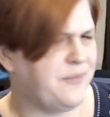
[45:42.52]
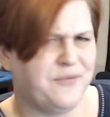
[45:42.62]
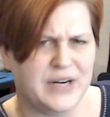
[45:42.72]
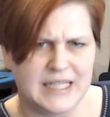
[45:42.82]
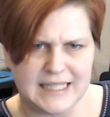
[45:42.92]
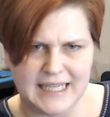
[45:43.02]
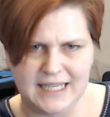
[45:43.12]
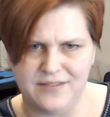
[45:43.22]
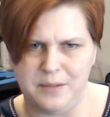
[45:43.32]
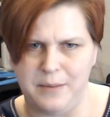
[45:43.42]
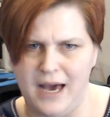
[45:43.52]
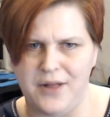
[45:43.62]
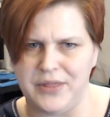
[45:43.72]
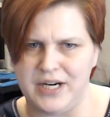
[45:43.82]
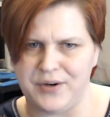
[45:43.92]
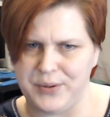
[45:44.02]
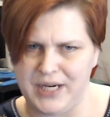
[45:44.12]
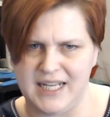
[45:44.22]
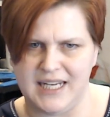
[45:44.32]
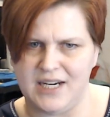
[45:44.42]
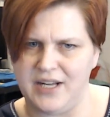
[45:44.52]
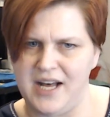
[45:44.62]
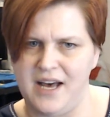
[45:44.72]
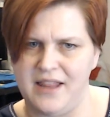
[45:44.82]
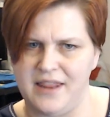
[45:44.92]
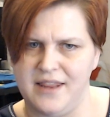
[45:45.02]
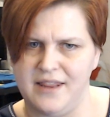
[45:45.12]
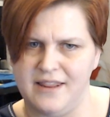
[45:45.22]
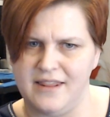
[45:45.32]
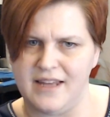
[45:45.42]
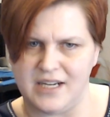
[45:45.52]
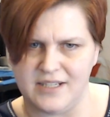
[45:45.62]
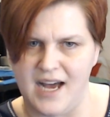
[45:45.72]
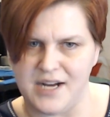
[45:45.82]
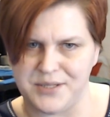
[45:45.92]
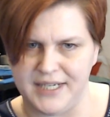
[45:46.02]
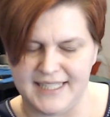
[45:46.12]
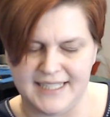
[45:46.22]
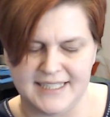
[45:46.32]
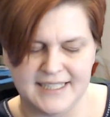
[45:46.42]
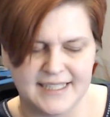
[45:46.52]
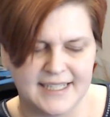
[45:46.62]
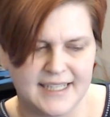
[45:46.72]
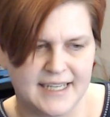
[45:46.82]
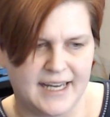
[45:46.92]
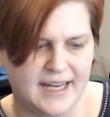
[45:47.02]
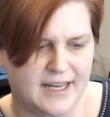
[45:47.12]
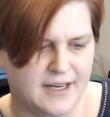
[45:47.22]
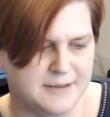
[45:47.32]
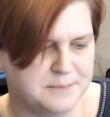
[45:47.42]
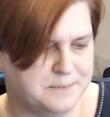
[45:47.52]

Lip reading: fairly even amount that are gridded and that are not gridded. And